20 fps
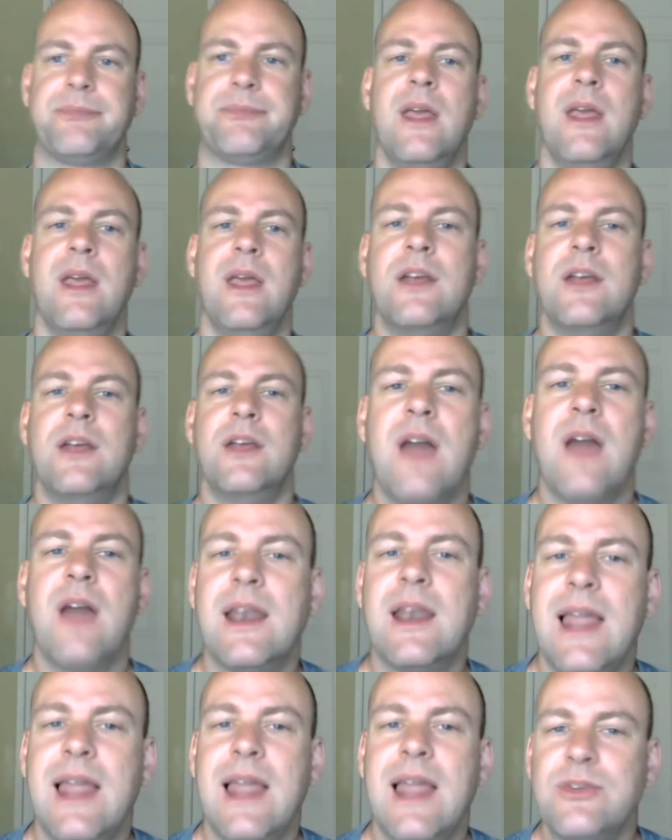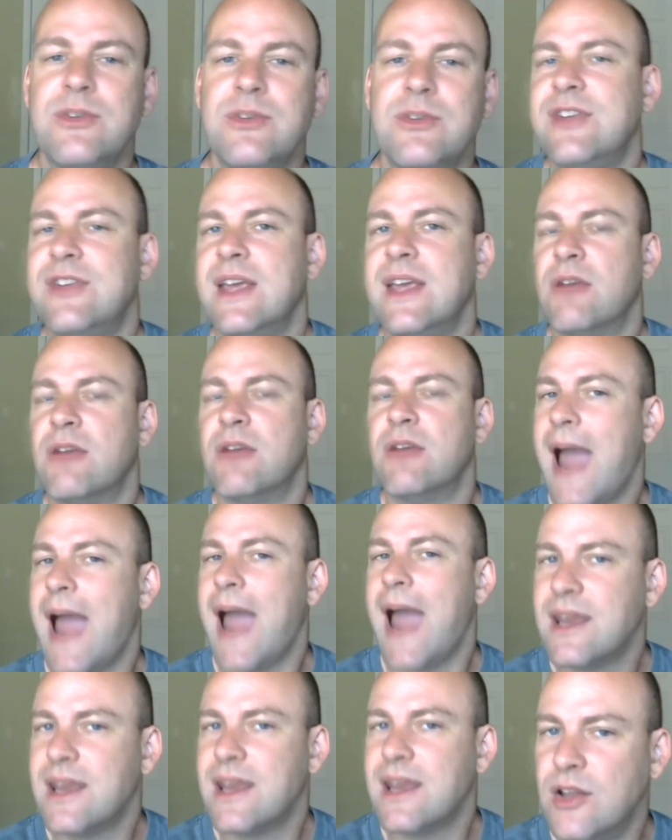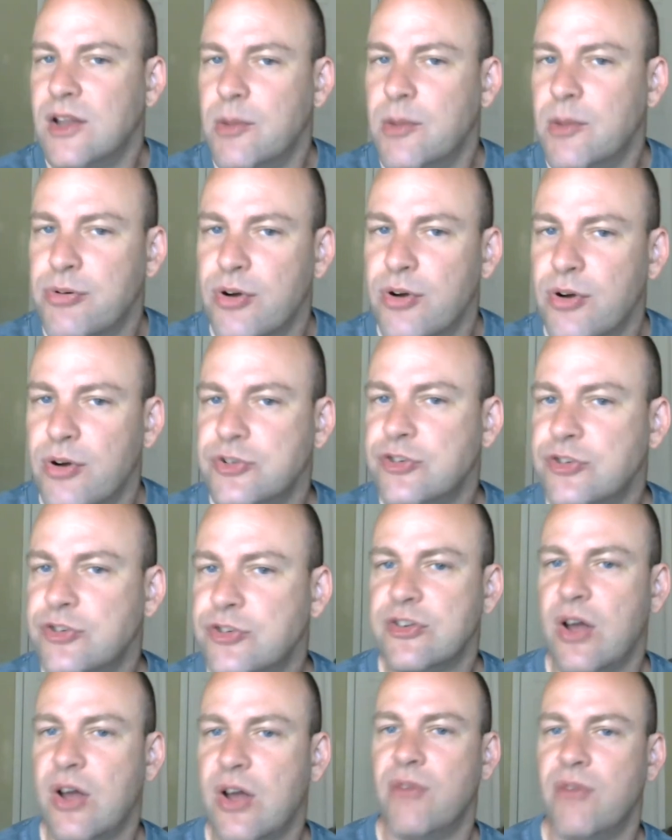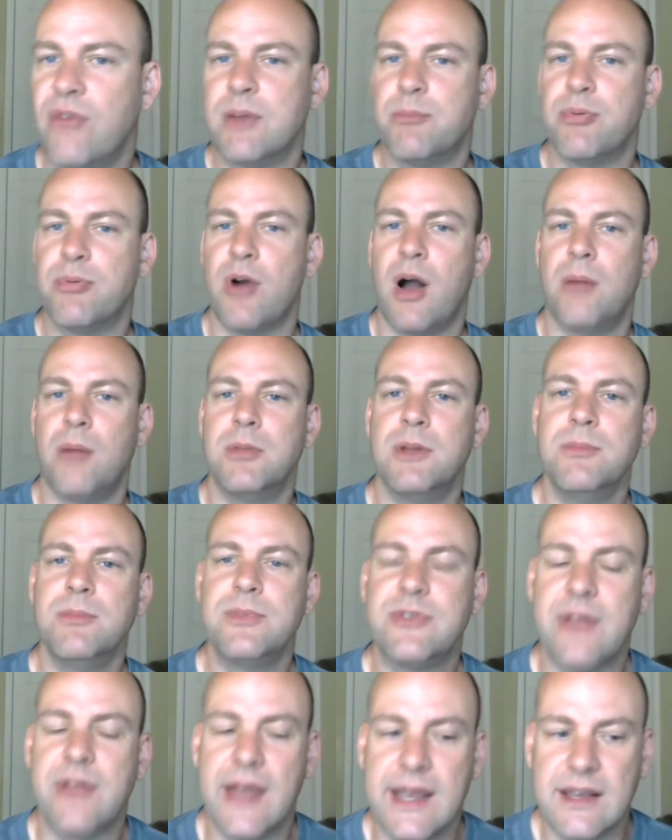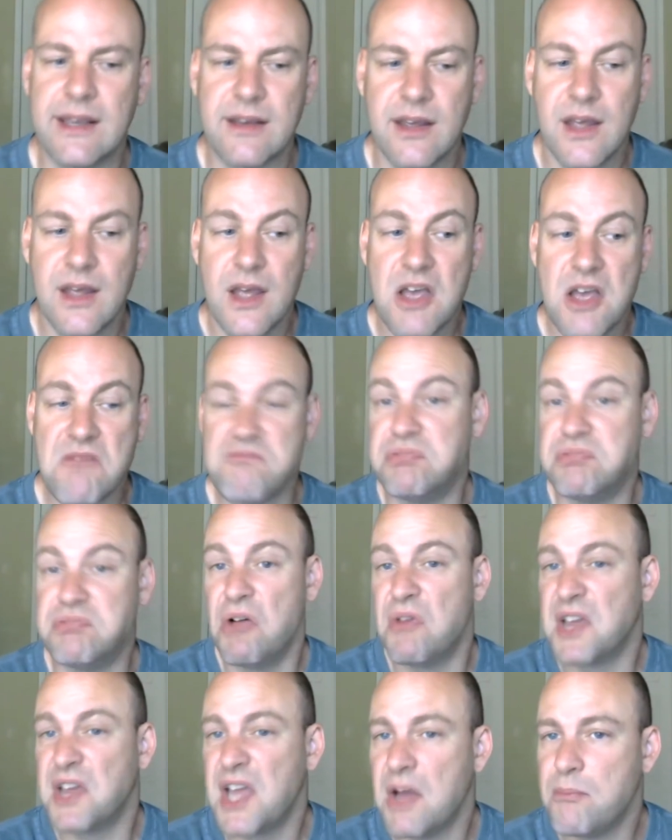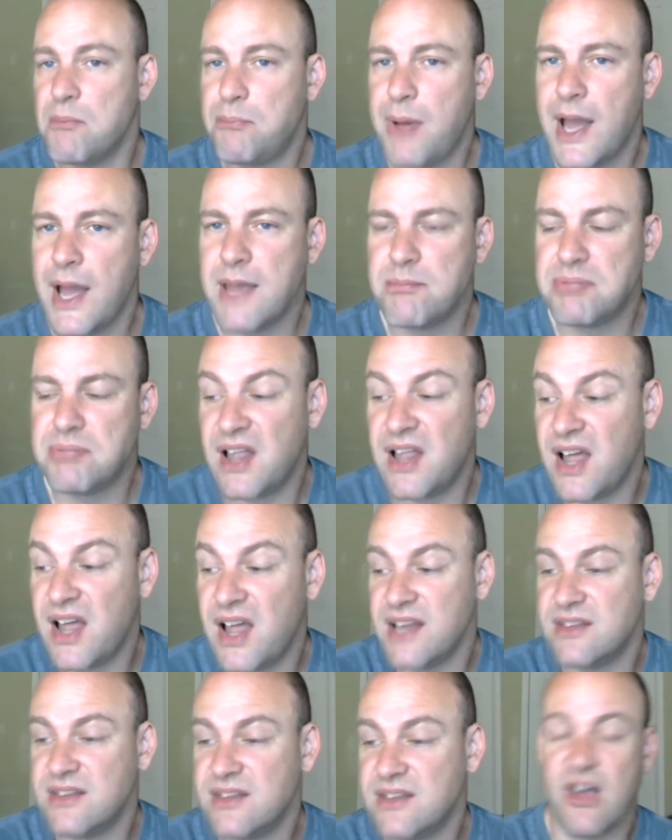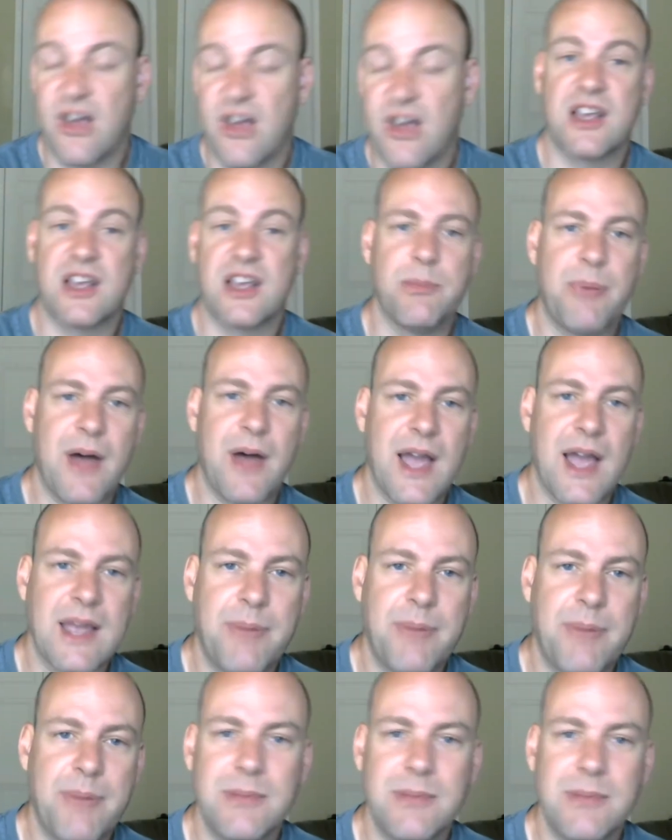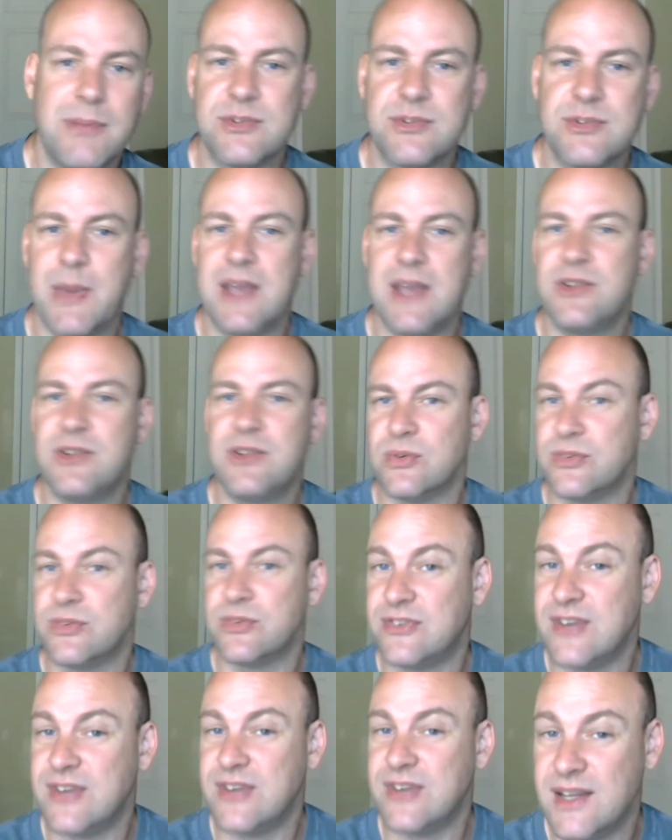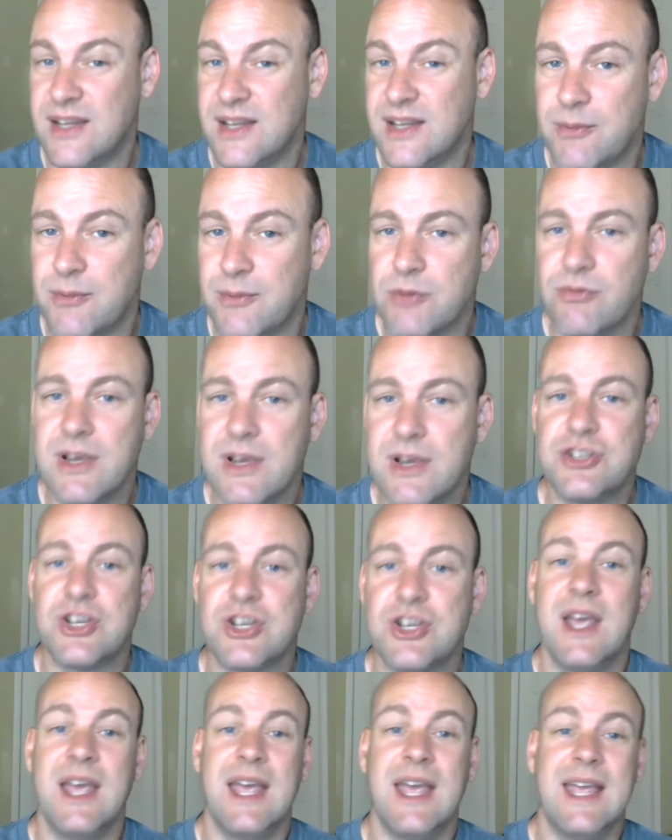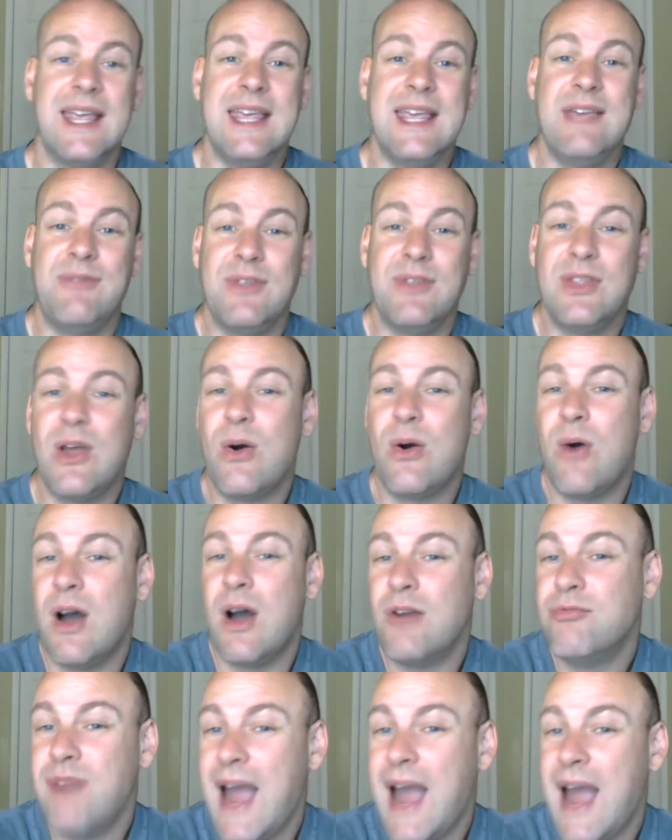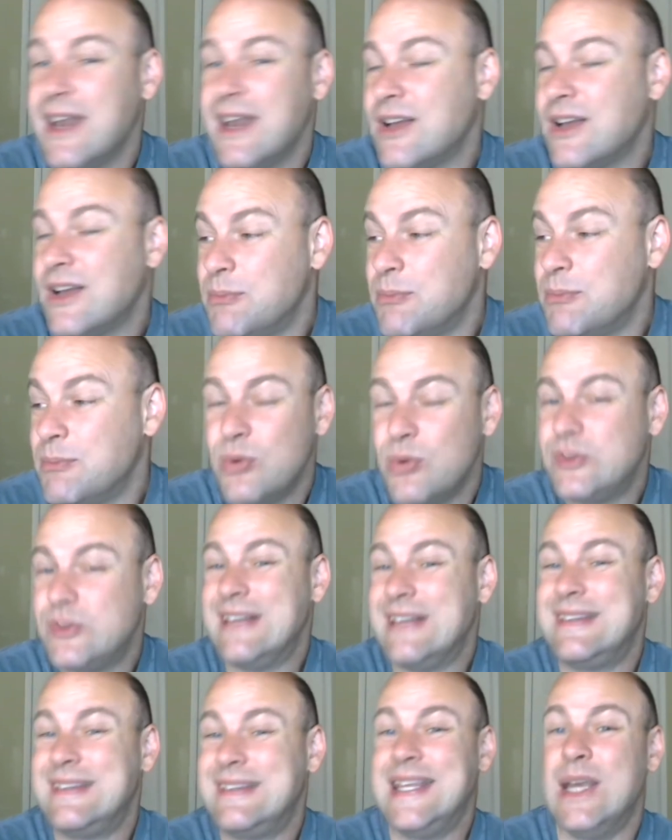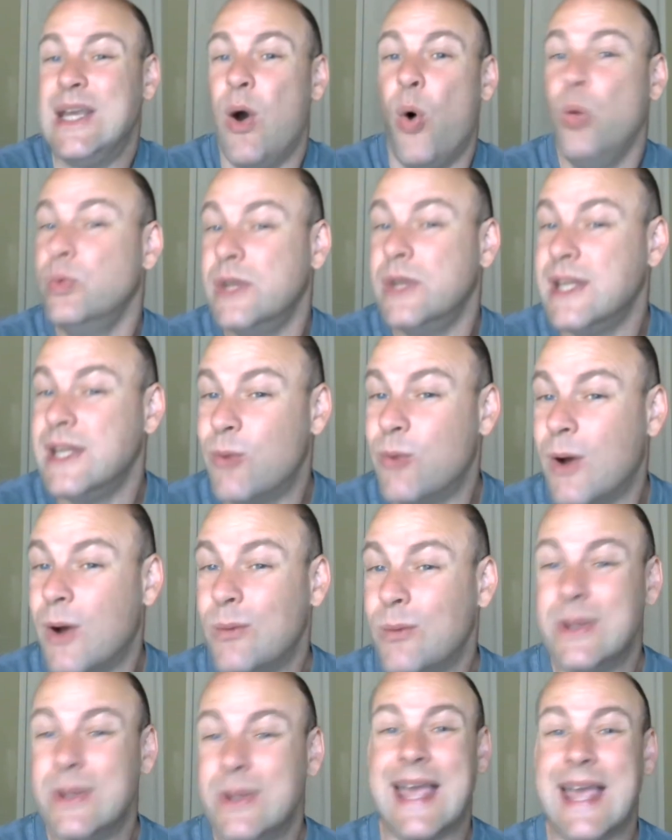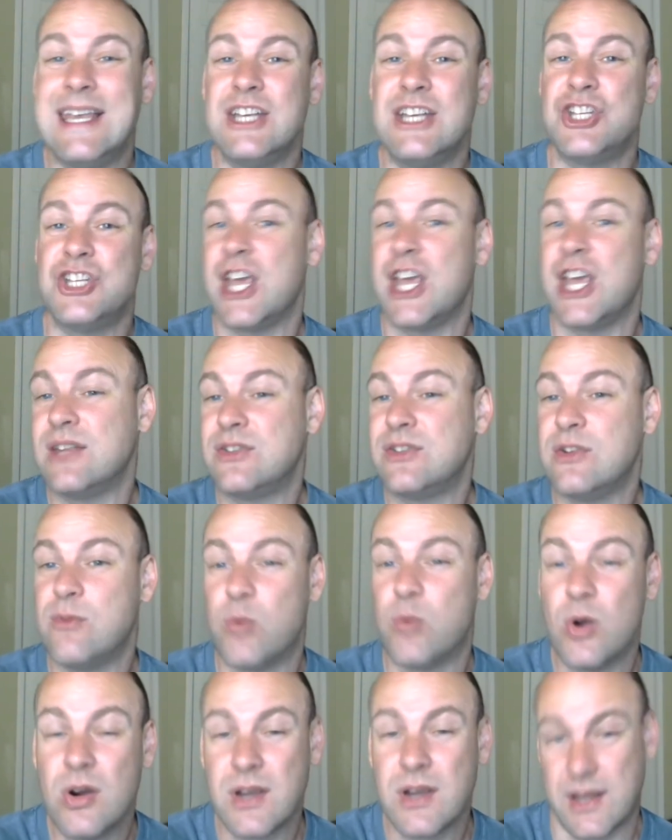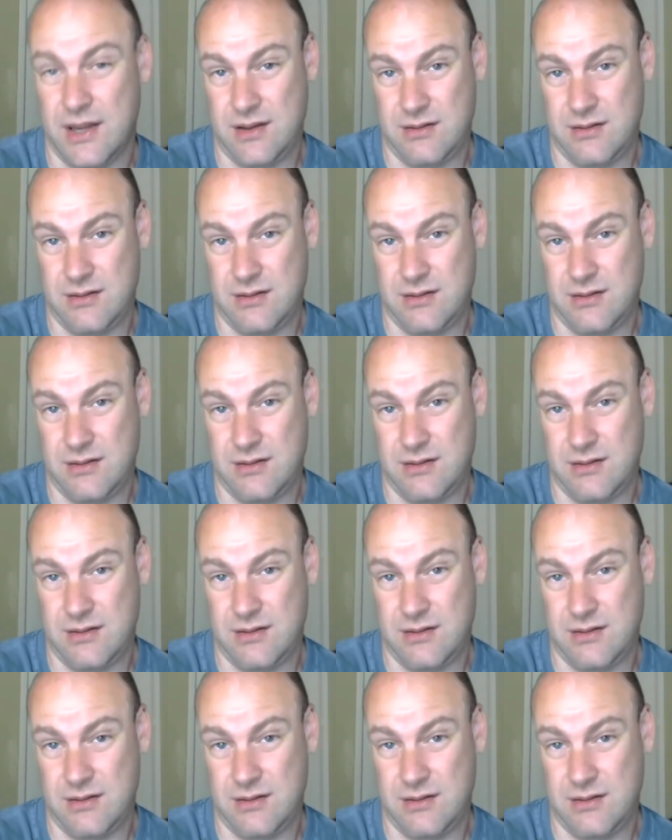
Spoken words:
You're not allowed to take a radical approach to solving problems like blowing up pipelines, occupying public space, or stealing from the rich, even though a radical approach is the only one with any chance of working.